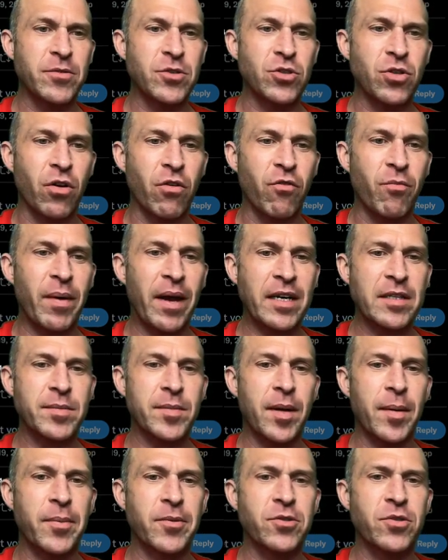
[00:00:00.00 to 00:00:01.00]
Zone of
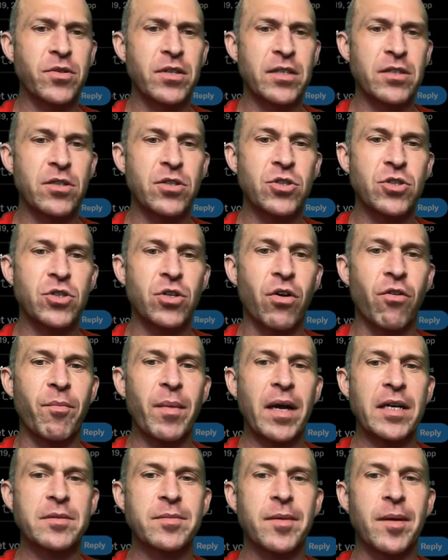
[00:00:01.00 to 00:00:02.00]
maximum opportunity, zone of
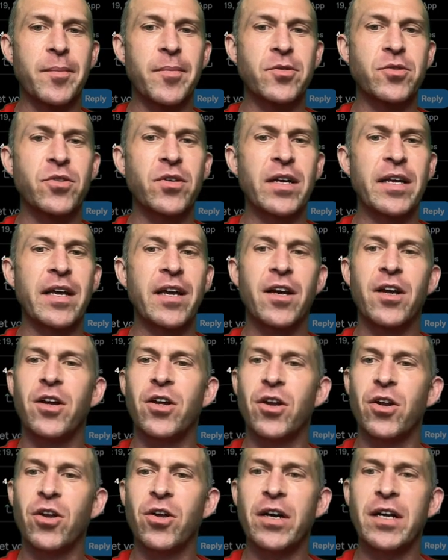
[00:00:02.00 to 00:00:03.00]
maximum opportunity.
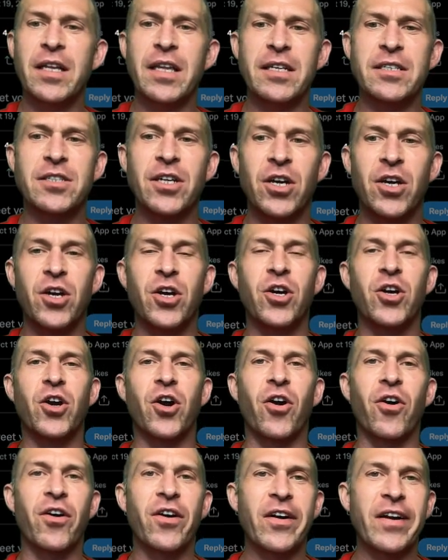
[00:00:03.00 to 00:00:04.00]
Look at this,
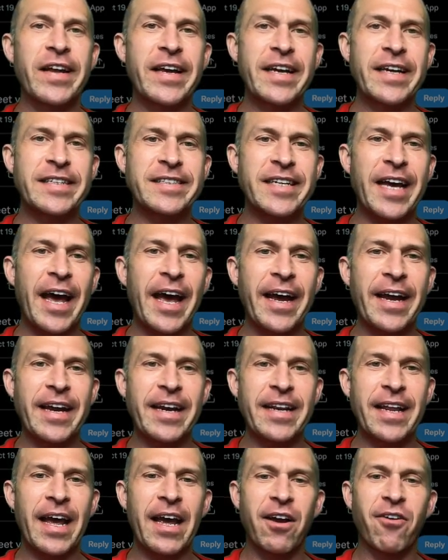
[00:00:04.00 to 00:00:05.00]
currently
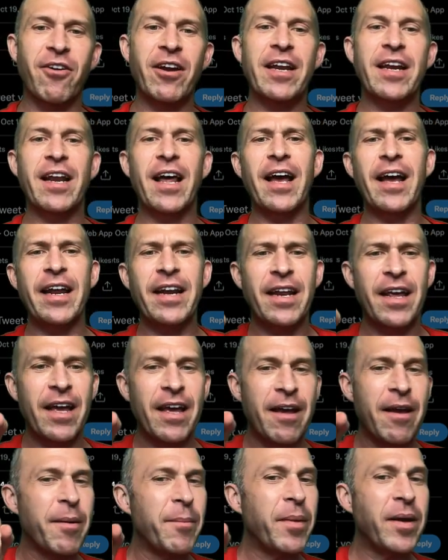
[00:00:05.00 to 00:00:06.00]
tagging that green line,
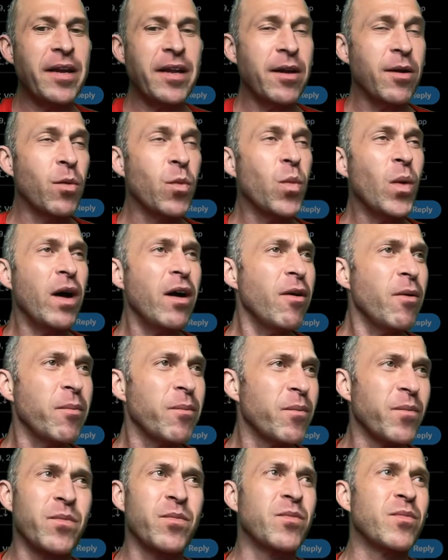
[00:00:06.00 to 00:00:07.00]
meaning,
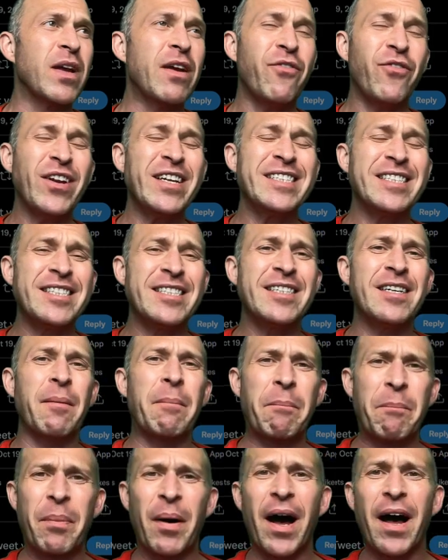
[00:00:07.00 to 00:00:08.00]
well, if this isn't
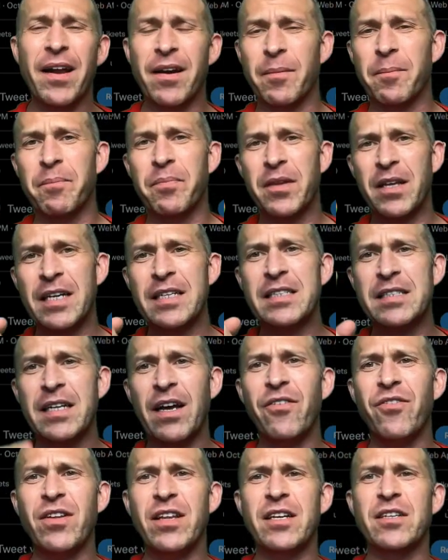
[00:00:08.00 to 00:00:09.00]
a bottom, it's
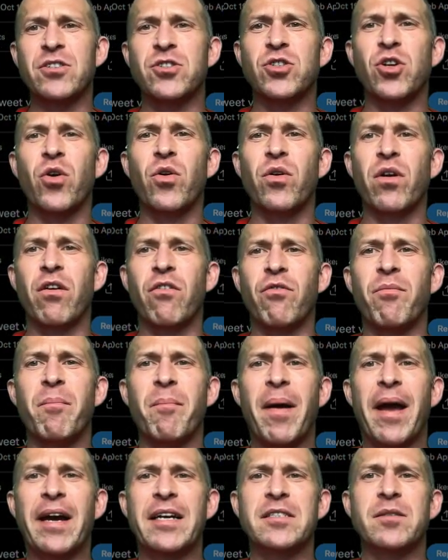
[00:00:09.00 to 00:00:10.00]
definitely a zone of
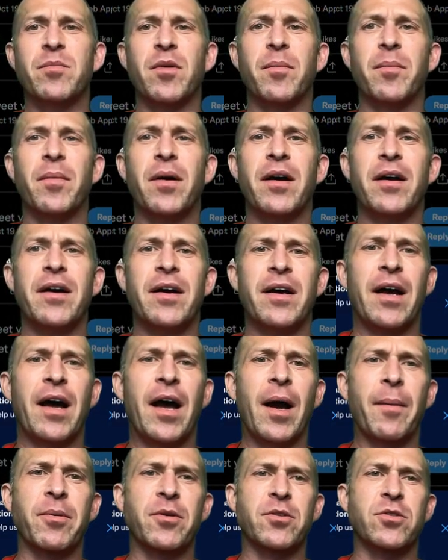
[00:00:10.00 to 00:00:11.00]
maximum
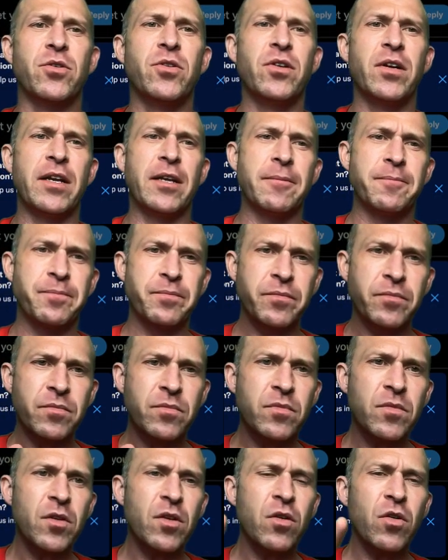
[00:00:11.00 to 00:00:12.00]
opportunity.
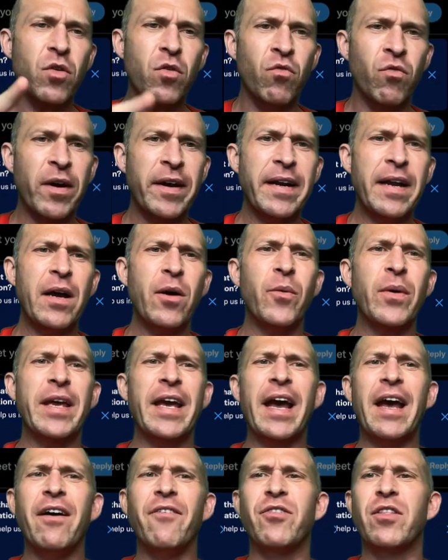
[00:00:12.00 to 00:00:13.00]
Right now, we
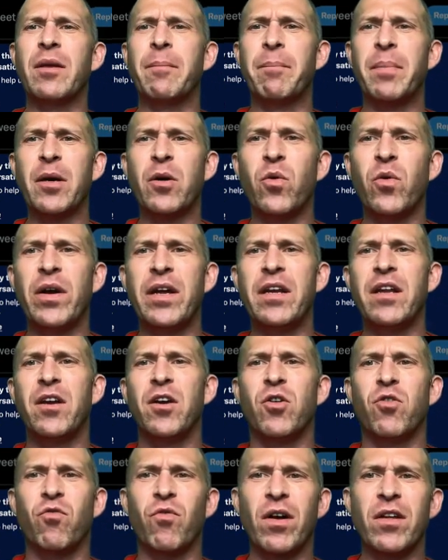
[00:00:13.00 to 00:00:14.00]
have the Bitcoin
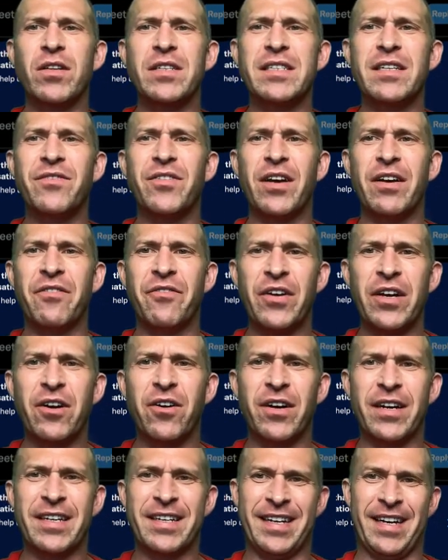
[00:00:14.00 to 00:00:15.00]
Relative
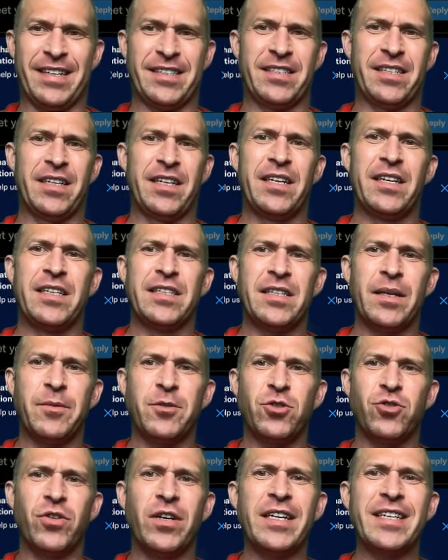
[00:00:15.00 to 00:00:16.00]
Vigor Index
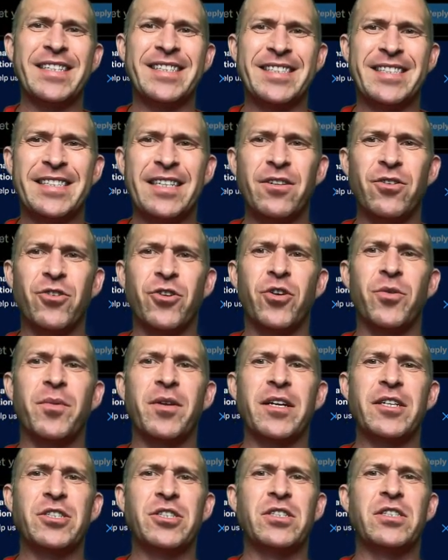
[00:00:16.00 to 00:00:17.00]
demonstrating signal
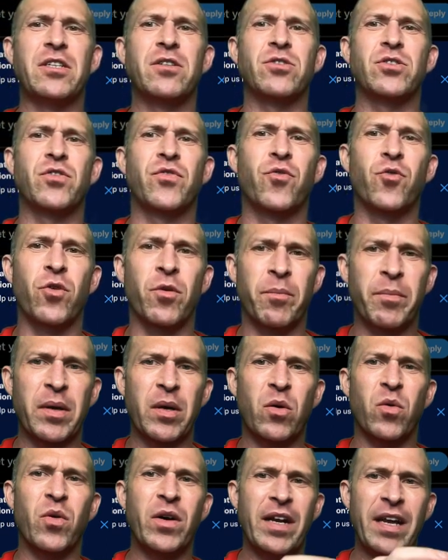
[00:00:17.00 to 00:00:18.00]
accumulation signals for
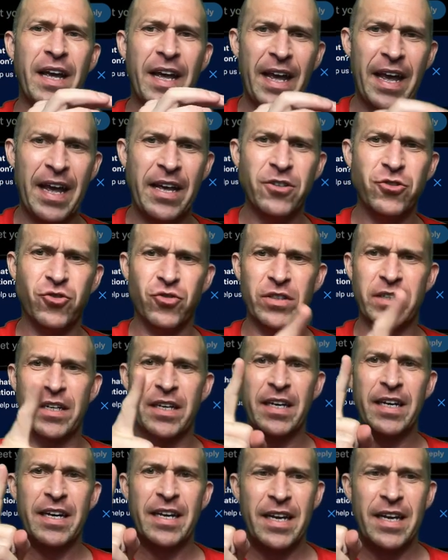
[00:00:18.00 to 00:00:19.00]
Bitcoin entry.
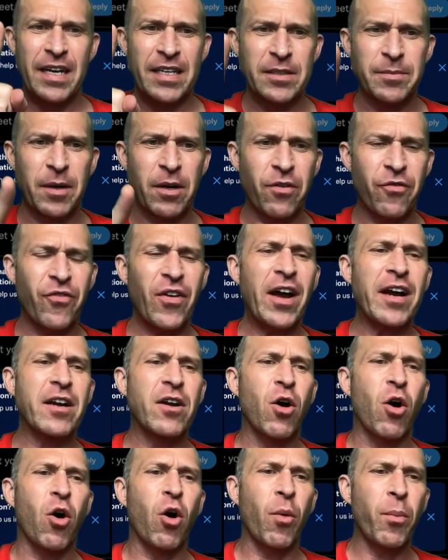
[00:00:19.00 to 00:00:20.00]
As a matter of
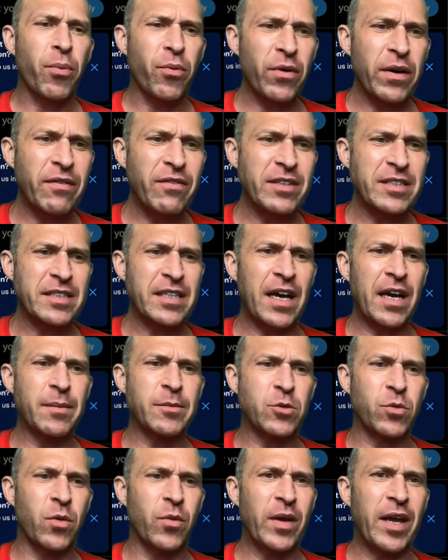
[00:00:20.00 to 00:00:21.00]
fact, all previous
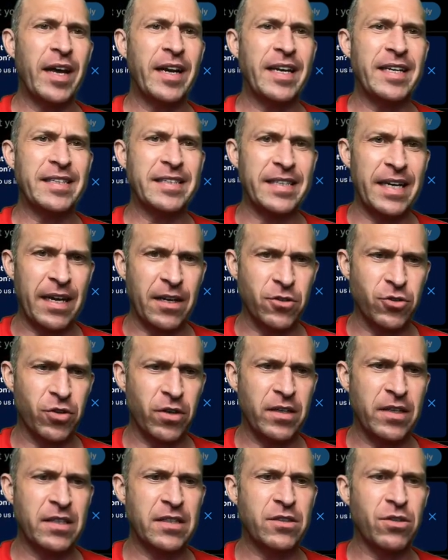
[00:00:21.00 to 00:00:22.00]
times when we had a
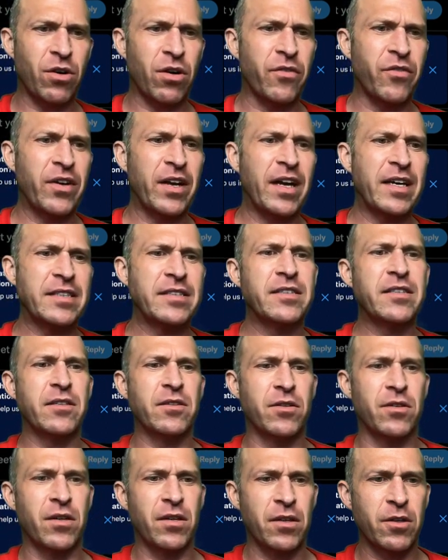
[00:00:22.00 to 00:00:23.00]
downtrend in this RVI
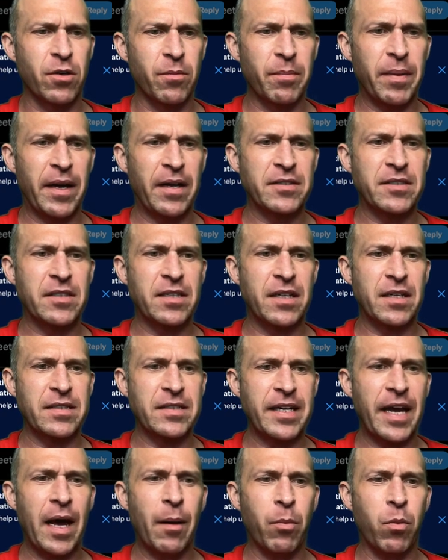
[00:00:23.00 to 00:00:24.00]
signal, a little bounce, and then
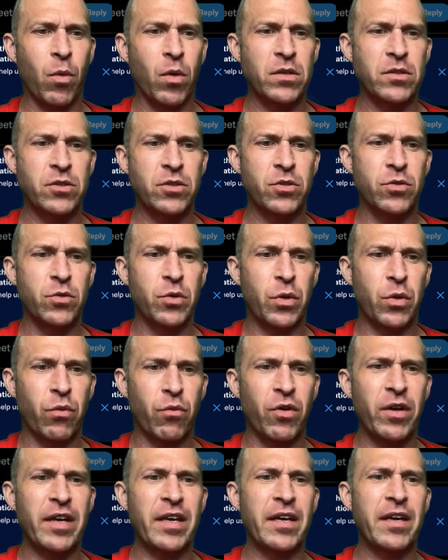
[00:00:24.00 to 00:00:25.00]
tap one, two,
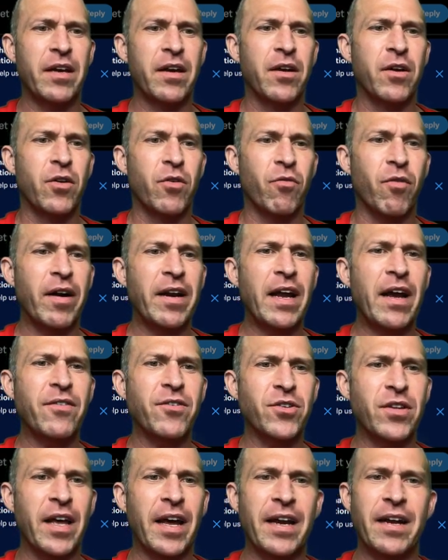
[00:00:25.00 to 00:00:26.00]
three, right
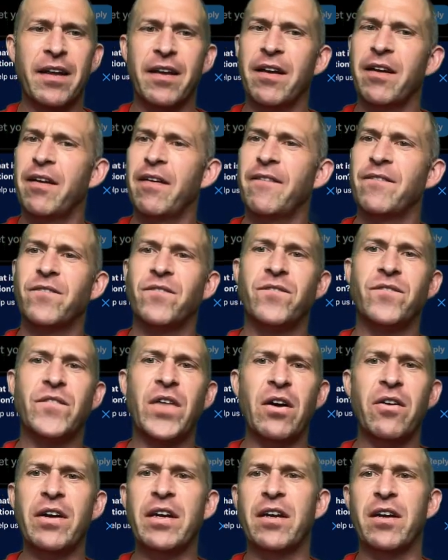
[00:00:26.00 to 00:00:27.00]
after that,
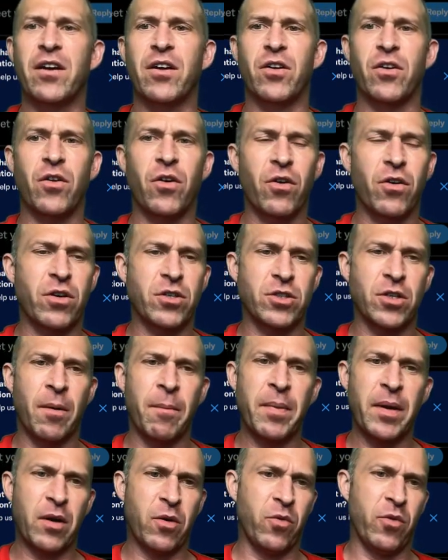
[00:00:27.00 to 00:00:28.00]
very large
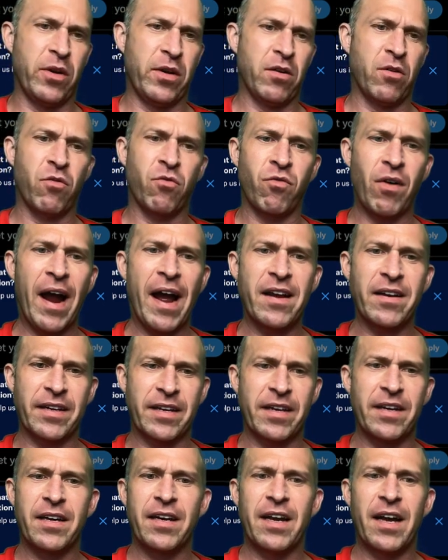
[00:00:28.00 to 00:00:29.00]
Bitcoin rally.